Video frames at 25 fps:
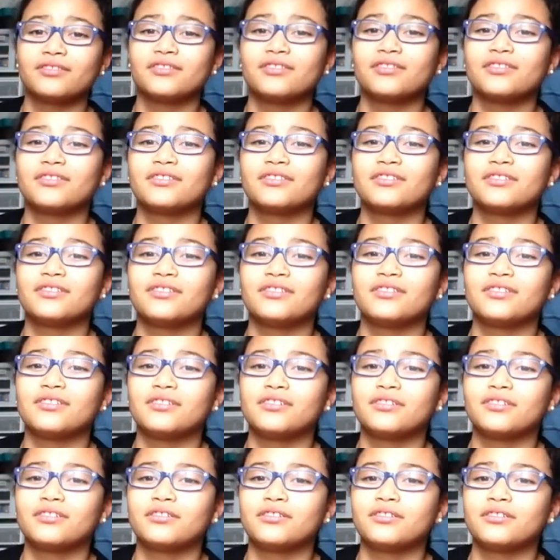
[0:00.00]

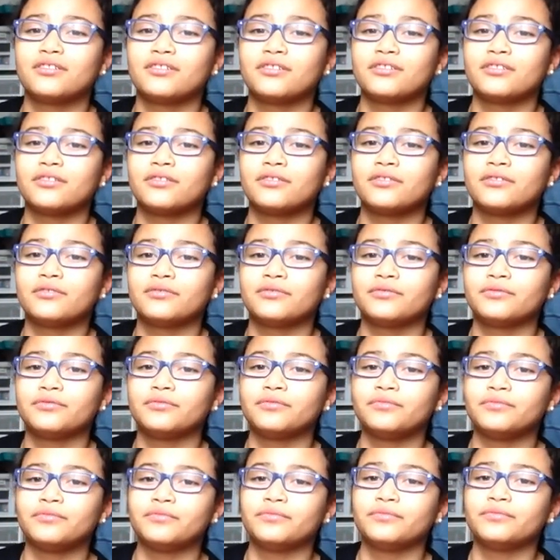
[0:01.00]

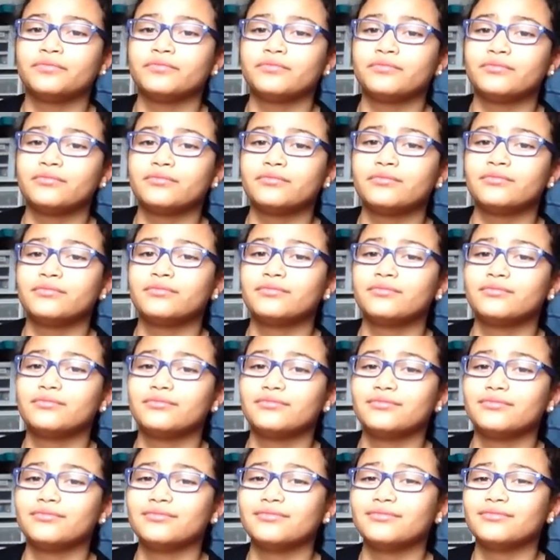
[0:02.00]

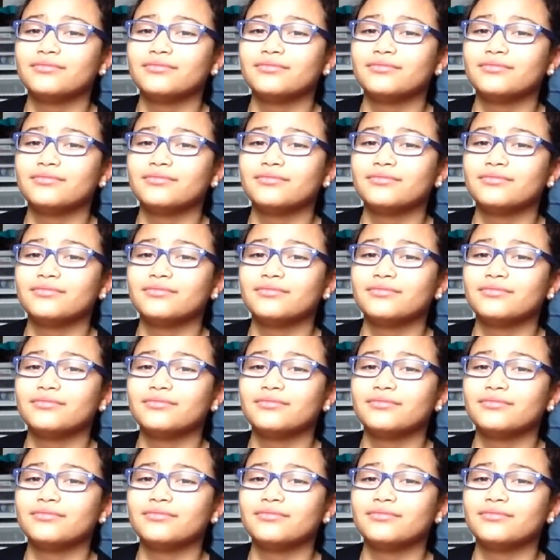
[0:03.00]
The person shown says nothing.